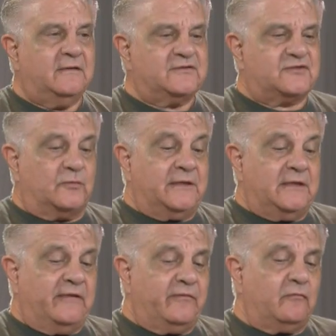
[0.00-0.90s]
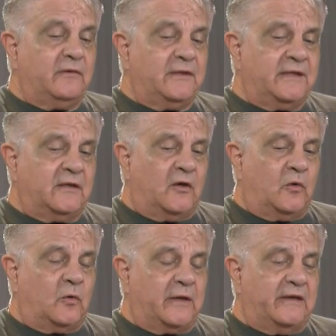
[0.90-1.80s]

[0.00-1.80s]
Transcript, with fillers: So we never really know